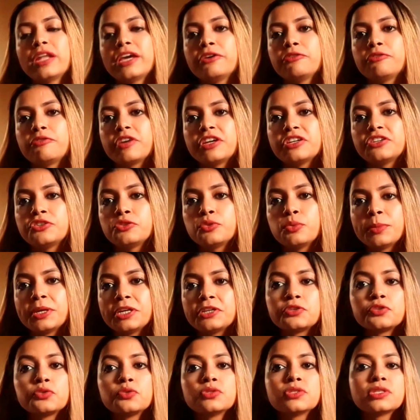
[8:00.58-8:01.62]
like fresh
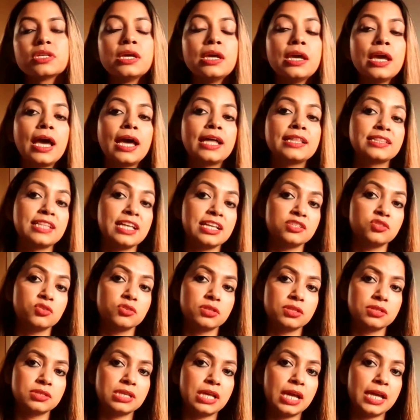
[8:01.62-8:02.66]
tomatoes, and that's
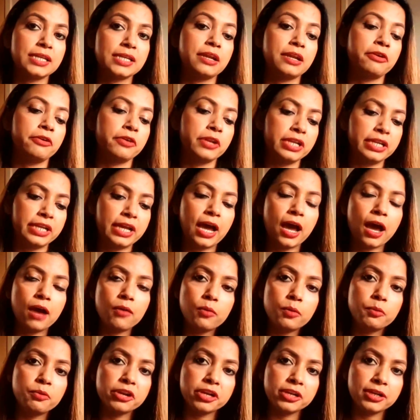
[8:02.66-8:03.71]
on the side. I really have
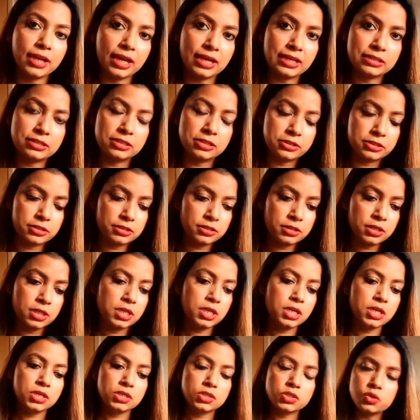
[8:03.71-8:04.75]
a very light dinner.
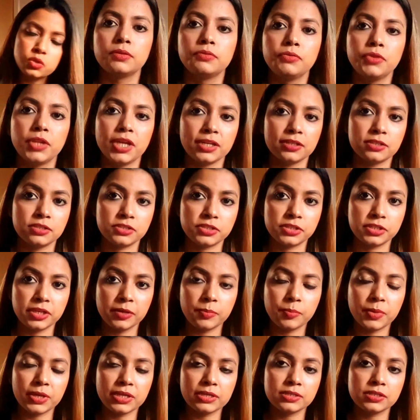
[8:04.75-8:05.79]
Next
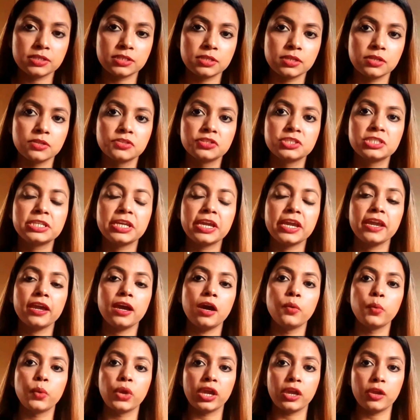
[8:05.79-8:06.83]
tip is stay
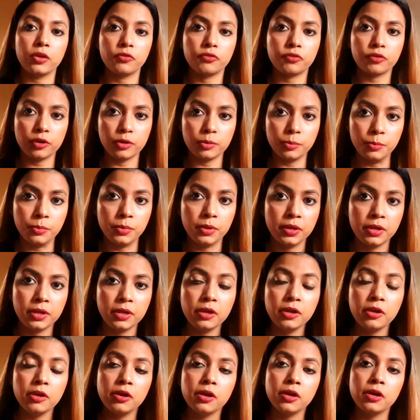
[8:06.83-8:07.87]
away from
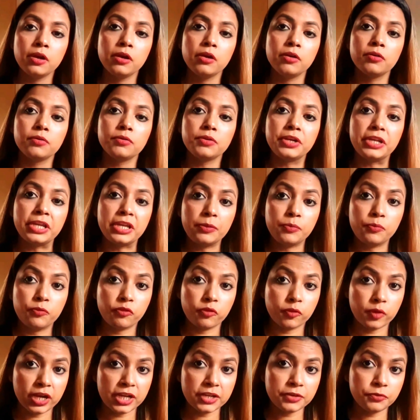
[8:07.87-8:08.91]
deep
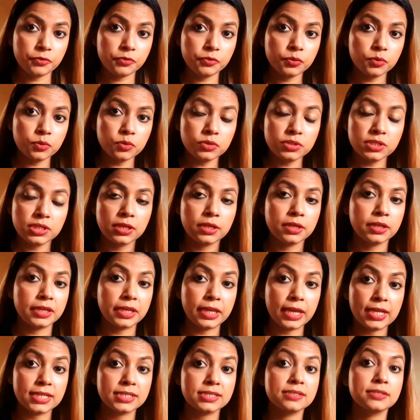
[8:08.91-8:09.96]
fried food.
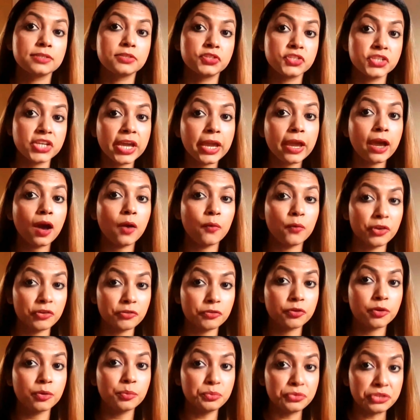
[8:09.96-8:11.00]
Yes, stay away
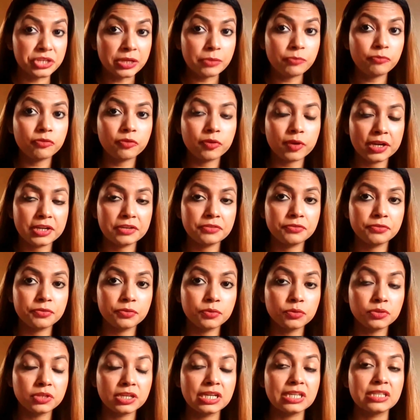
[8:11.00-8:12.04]
from deep fried
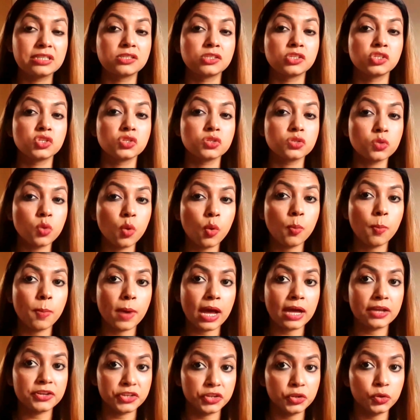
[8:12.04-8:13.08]
food. It's so
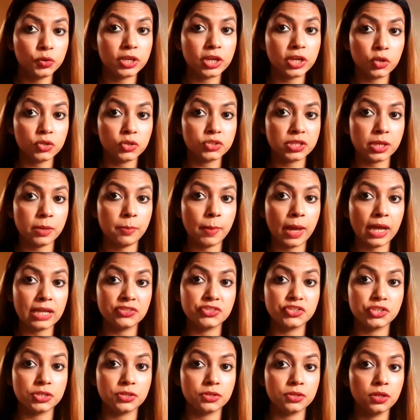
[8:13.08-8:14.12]
bad, you cannot
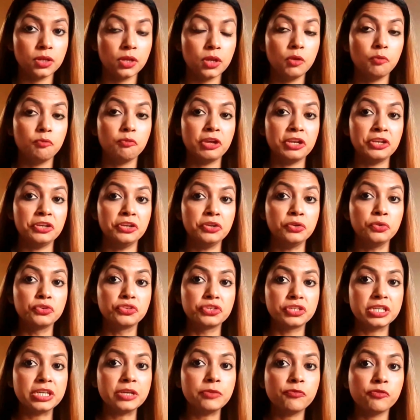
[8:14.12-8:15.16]
imagine. When you
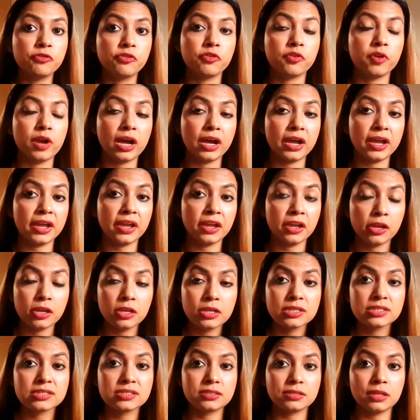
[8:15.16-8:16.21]
deep fry
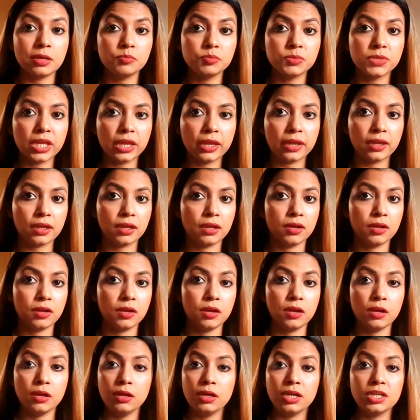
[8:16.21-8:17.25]
something,
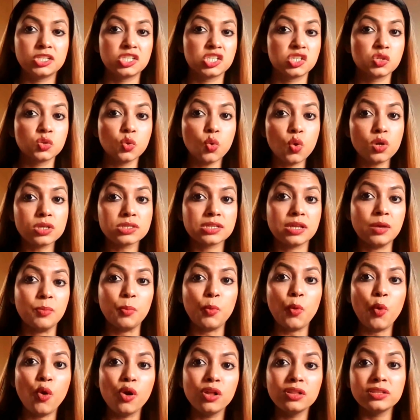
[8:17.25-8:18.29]
it soaks
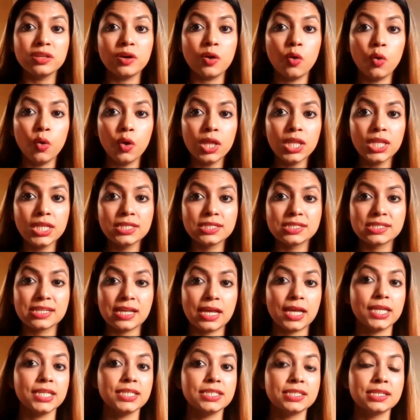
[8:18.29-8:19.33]
up all the oil
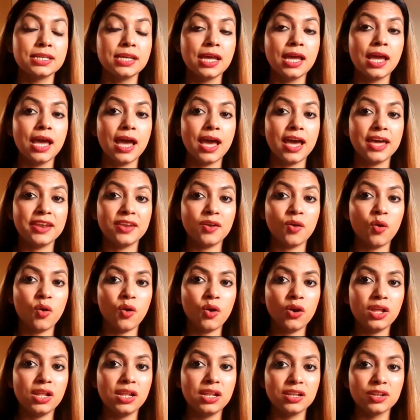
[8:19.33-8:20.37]
inside, and
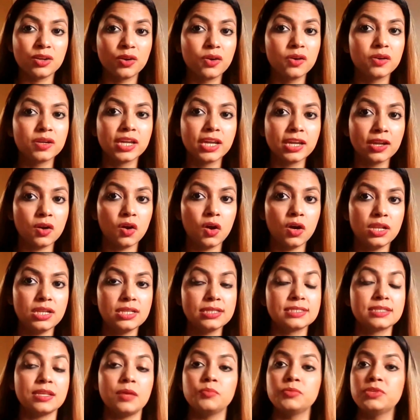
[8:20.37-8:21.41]
oil, cooking oil,
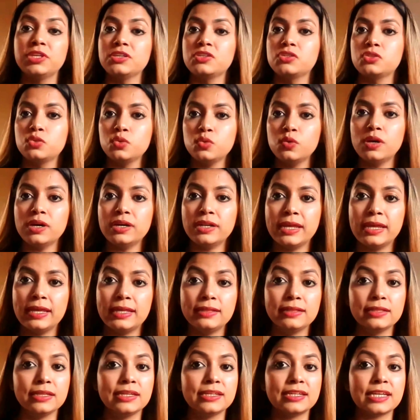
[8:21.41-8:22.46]
is something so
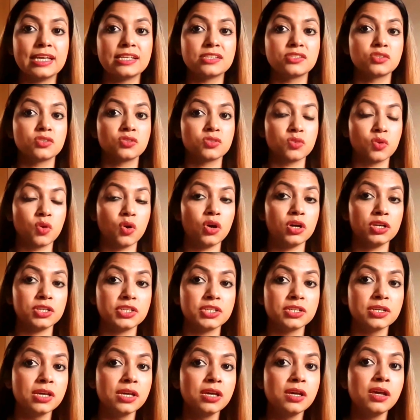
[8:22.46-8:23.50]
unhealthy. It has
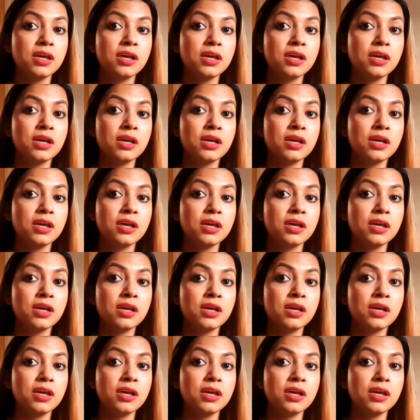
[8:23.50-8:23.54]
got